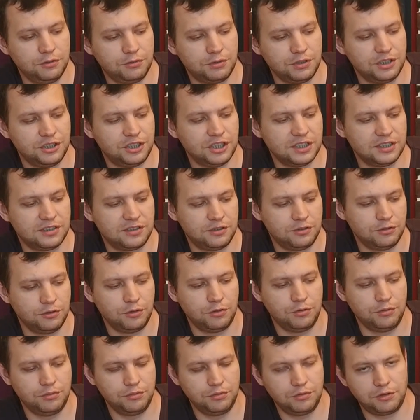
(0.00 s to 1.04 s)
just
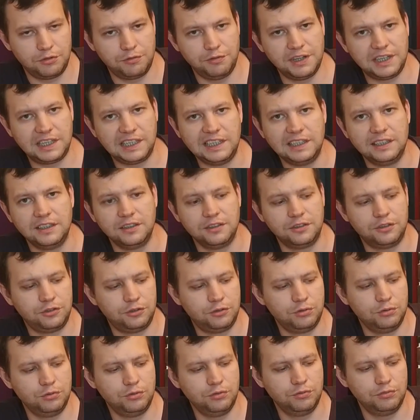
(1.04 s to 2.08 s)
quickly
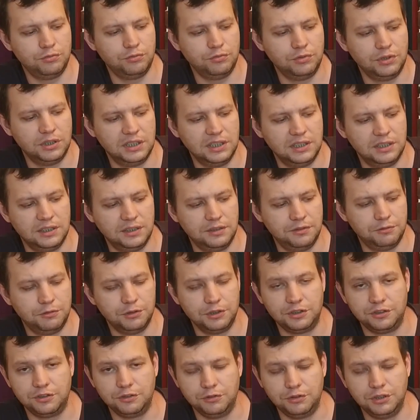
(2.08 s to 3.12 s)
tune what you
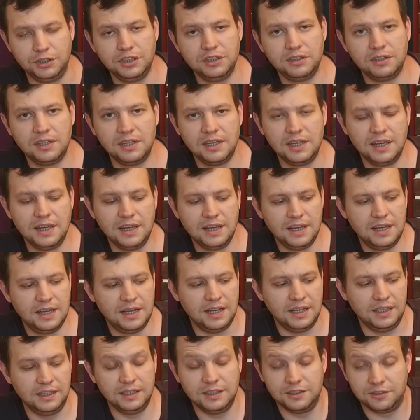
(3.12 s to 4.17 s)
need, and
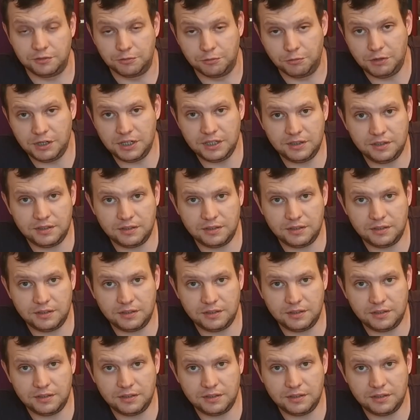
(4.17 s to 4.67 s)
it's great.